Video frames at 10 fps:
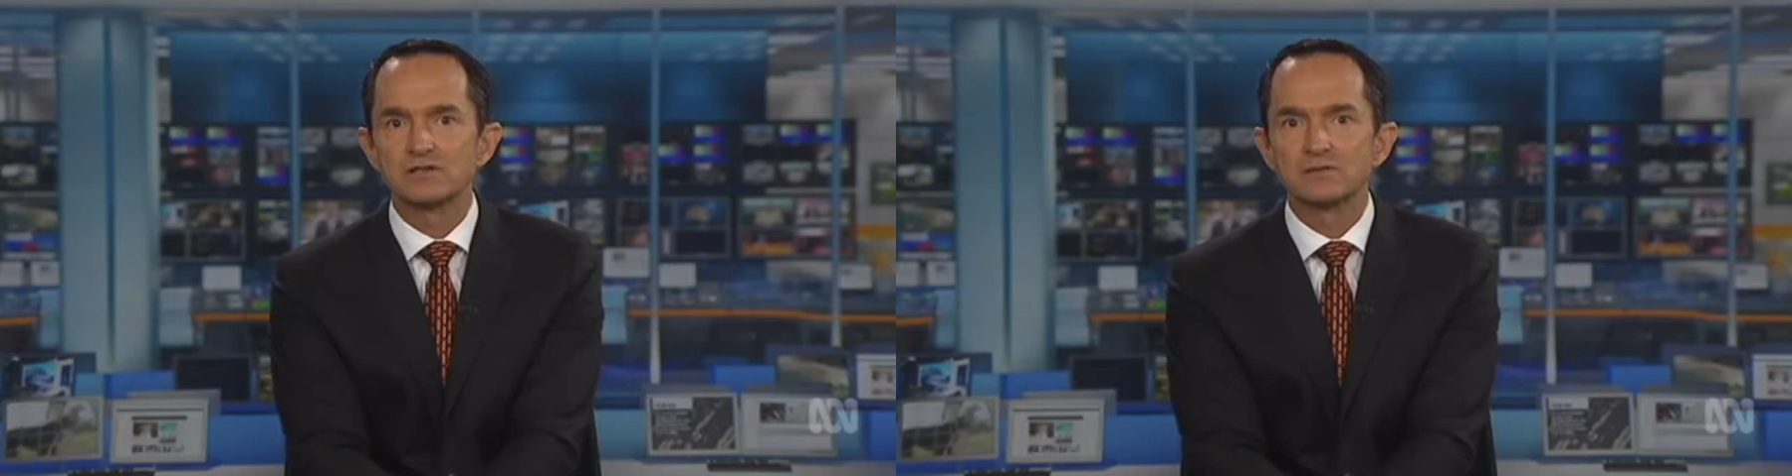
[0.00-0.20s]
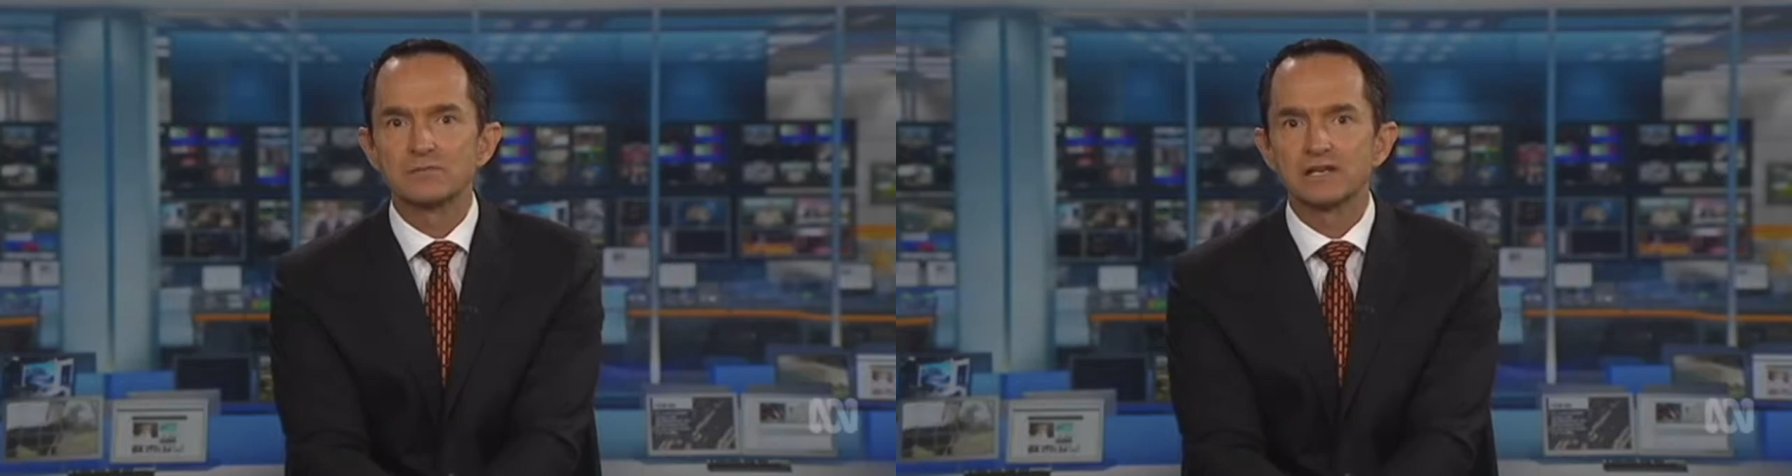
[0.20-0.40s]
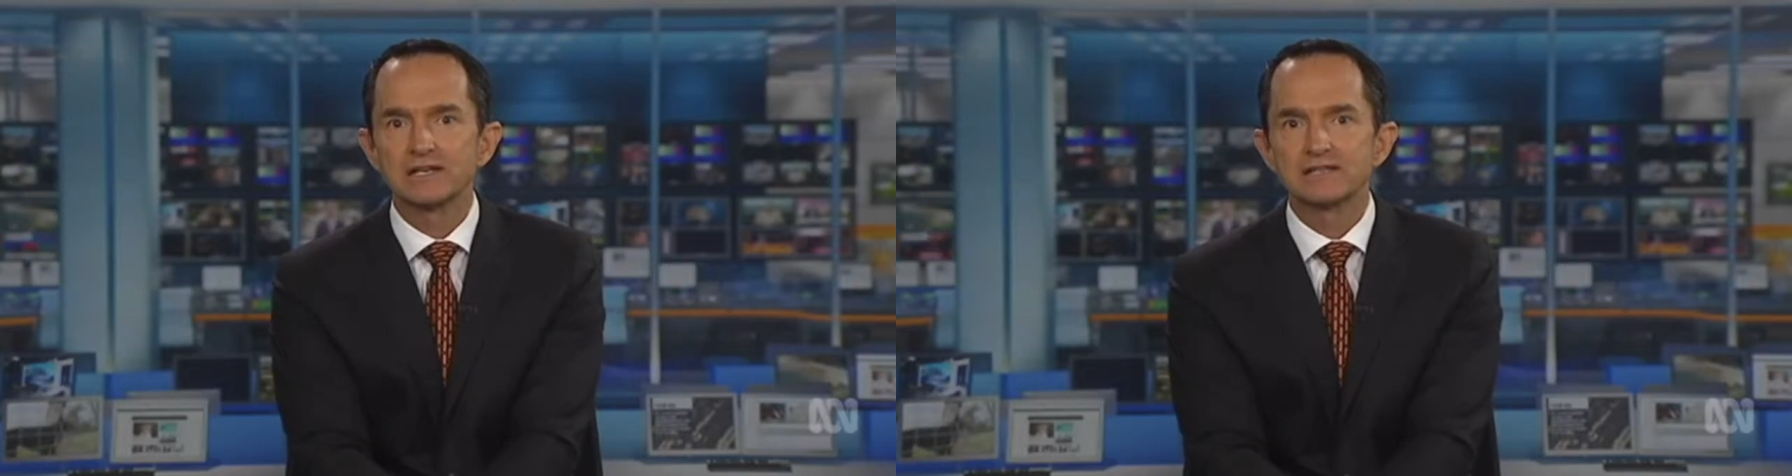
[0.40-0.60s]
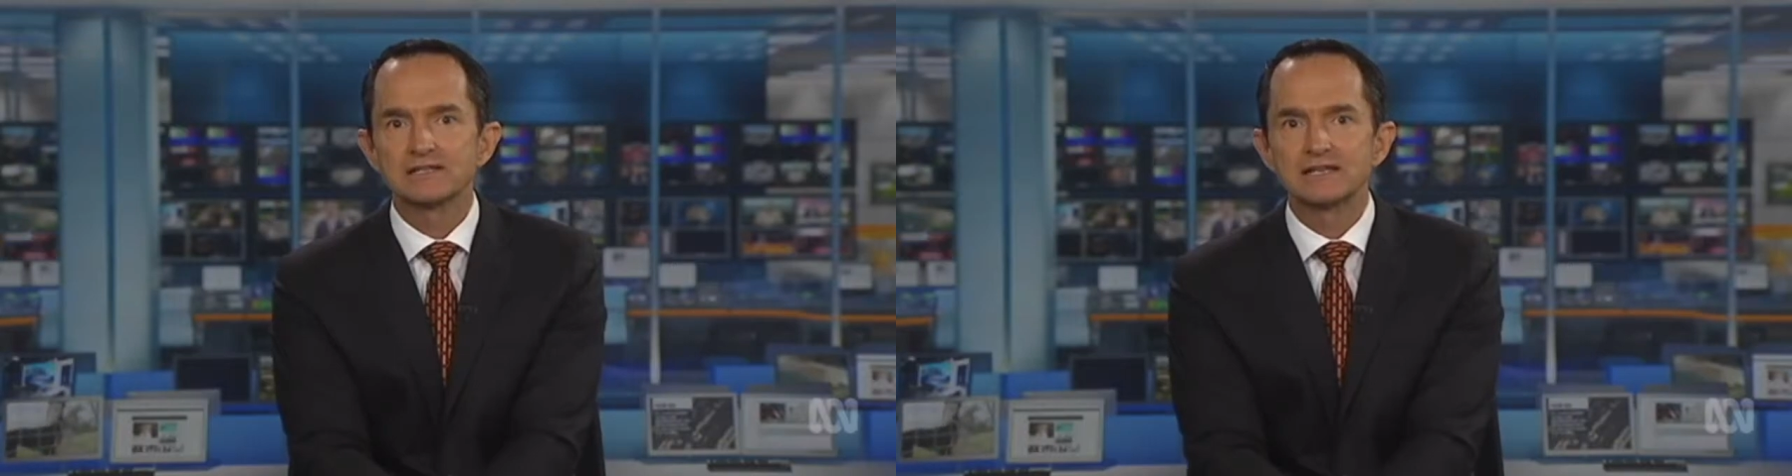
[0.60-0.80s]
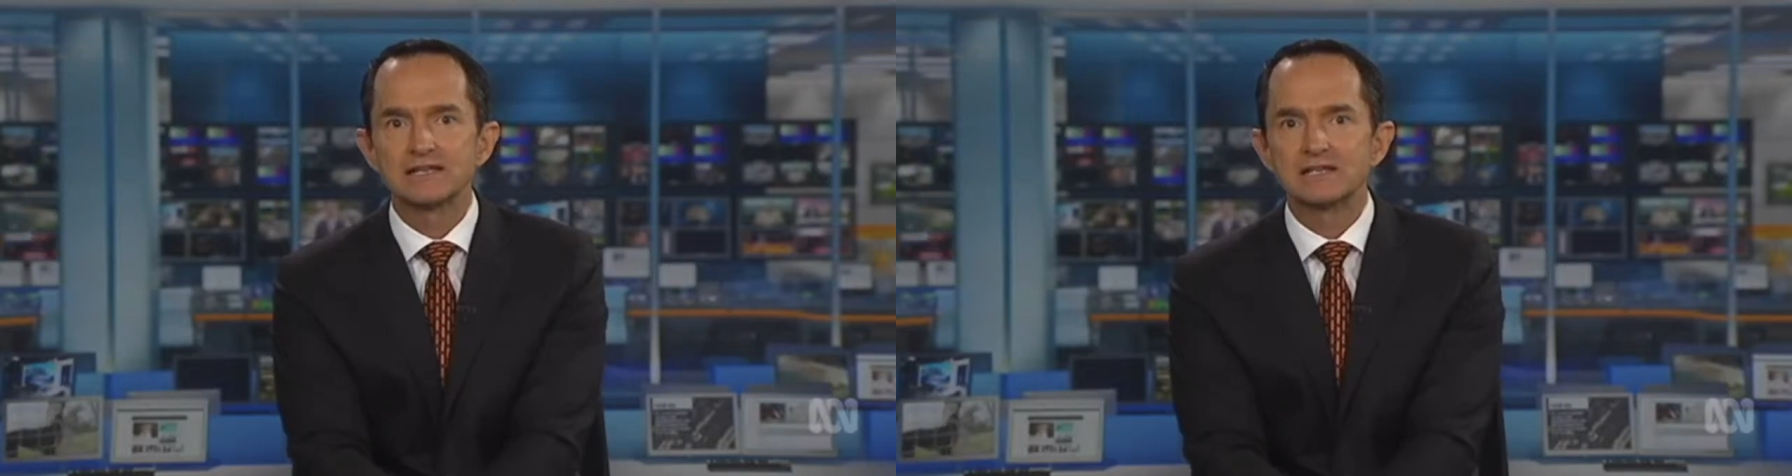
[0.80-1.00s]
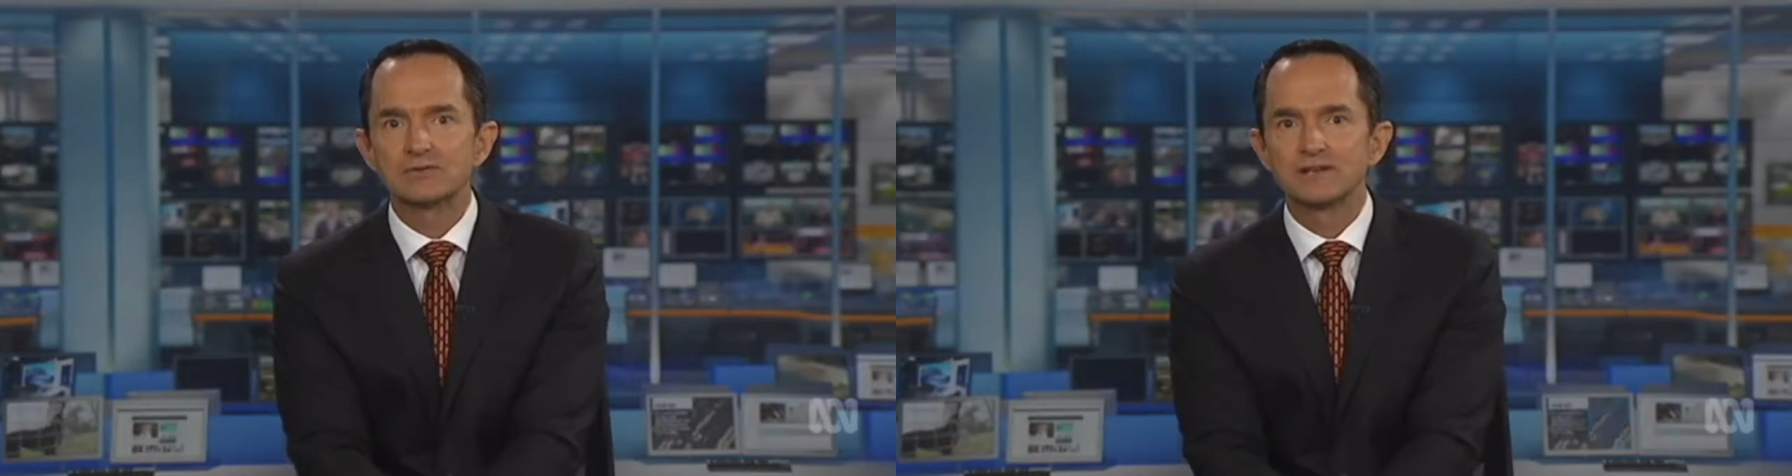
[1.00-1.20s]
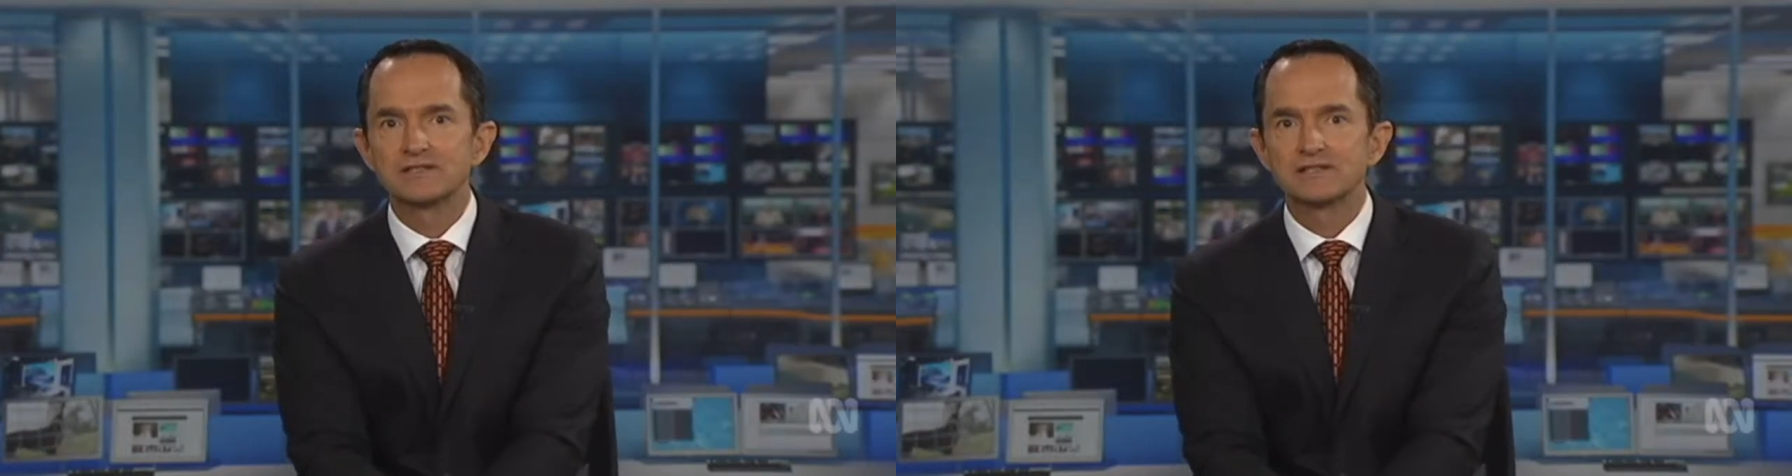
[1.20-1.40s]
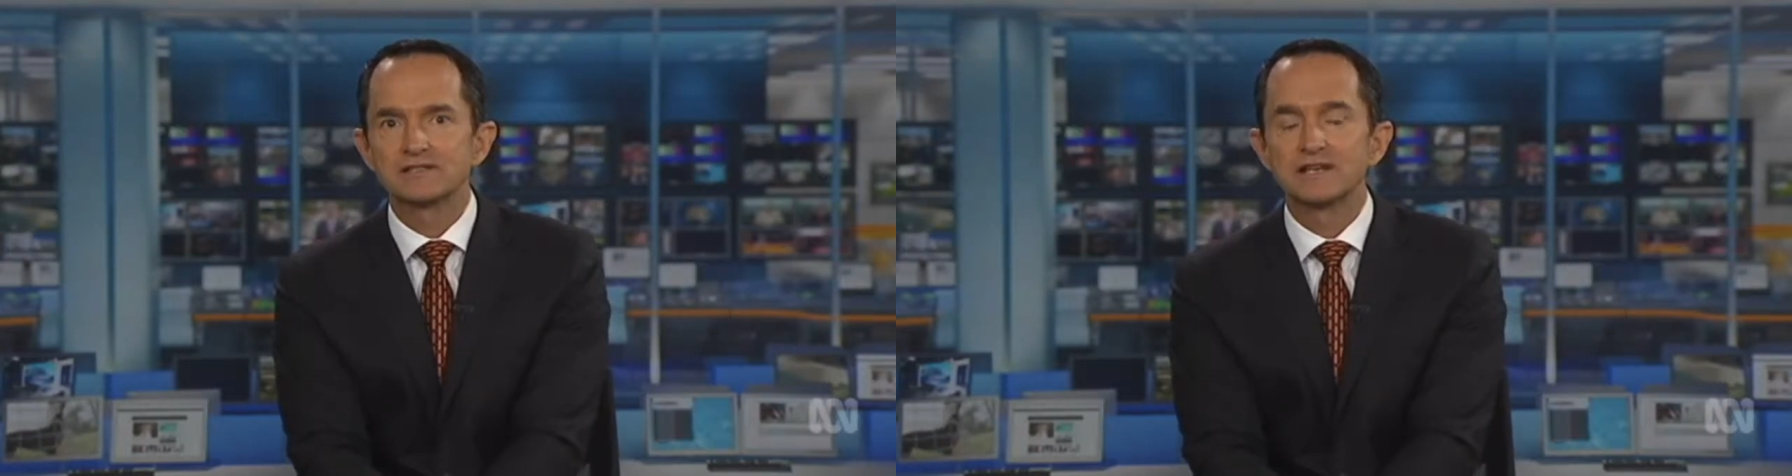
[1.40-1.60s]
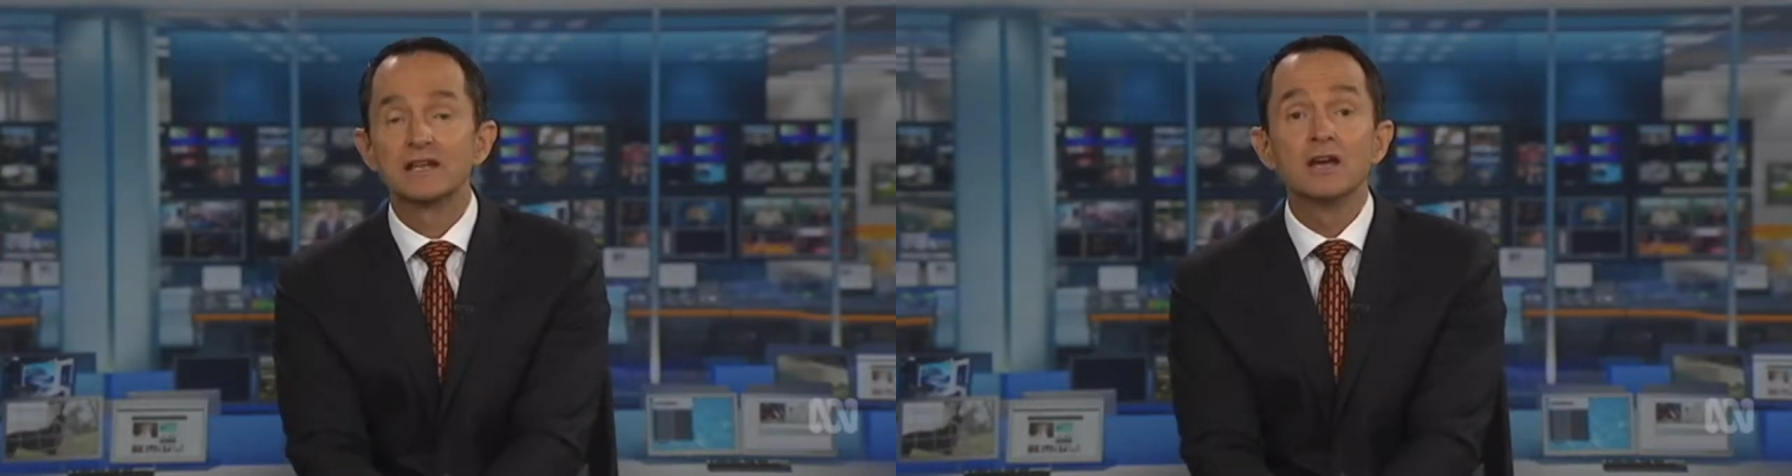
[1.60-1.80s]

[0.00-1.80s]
the Middle East in 2016.